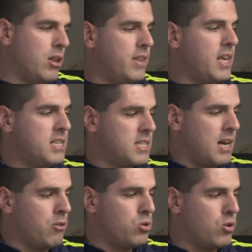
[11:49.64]
This
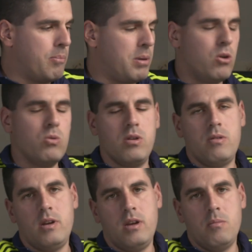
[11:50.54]
auto upload
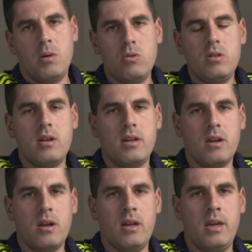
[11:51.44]
mode
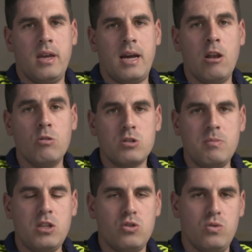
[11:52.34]
allows
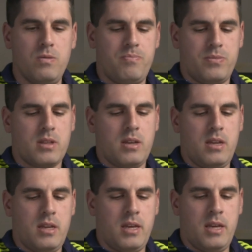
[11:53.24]
me to
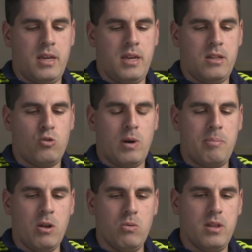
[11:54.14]

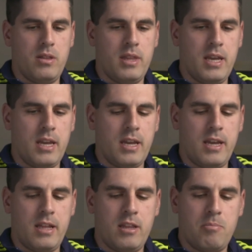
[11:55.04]
upload
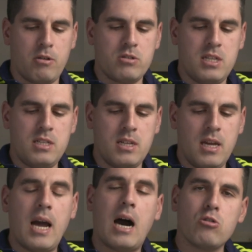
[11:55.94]
the proxies
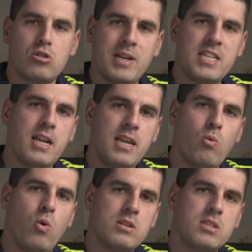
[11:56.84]
automatically
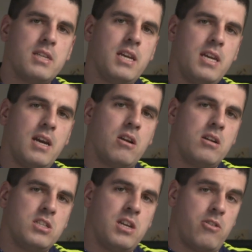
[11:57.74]
once they
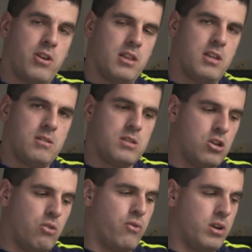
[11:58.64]
are generated.
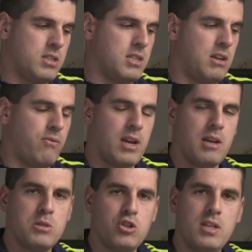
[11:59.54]
So for instance, if I
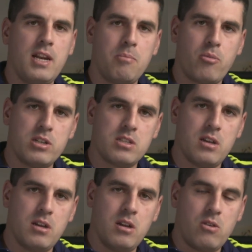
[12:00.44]
am shooting, I press
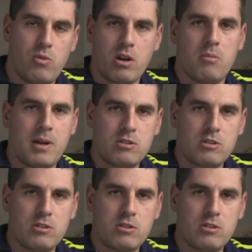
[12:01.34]
the record